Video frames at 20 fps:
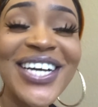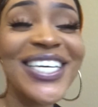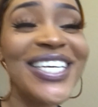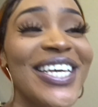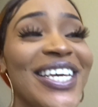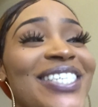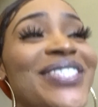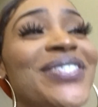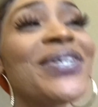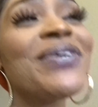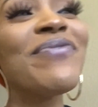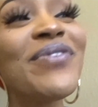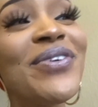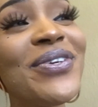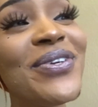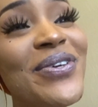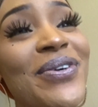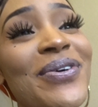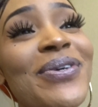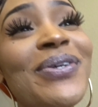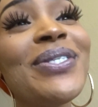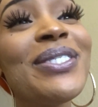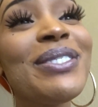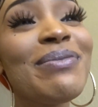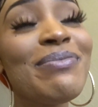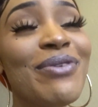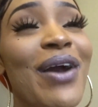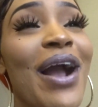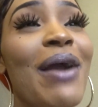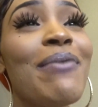Yeah, so if you're new,
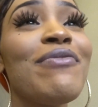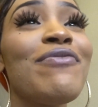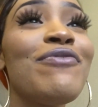subscribe.